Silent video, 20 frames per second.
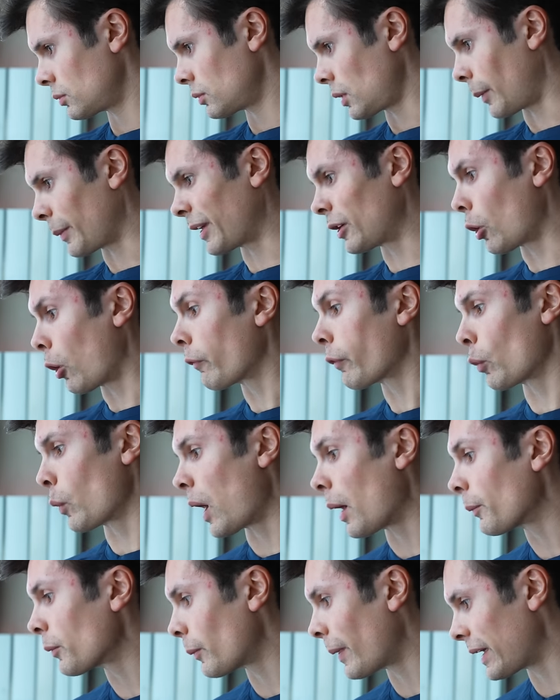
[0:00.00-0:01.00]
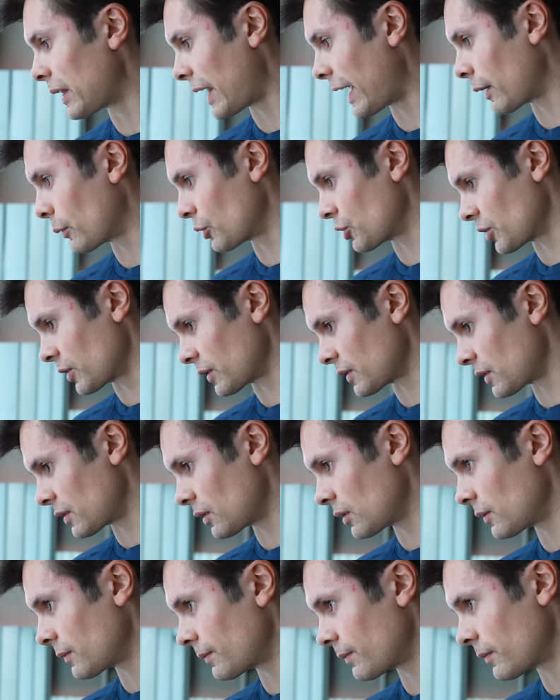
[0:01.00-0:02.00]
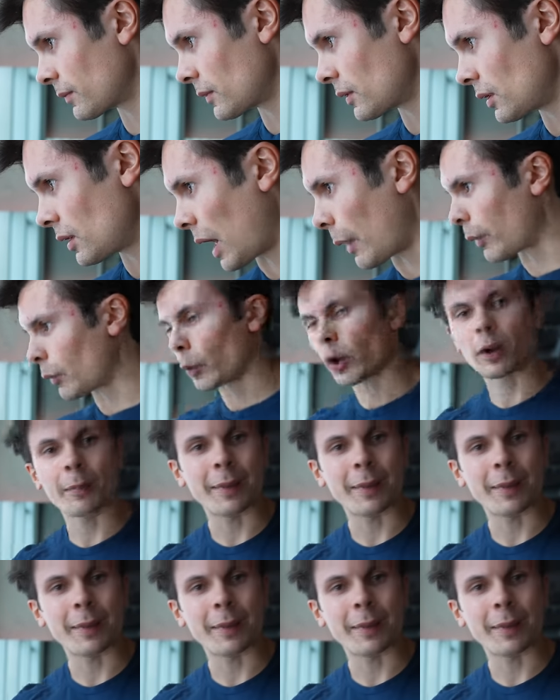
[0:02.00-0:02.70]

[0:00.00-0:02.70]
I'm getting overwhelmed by languages. I wanna work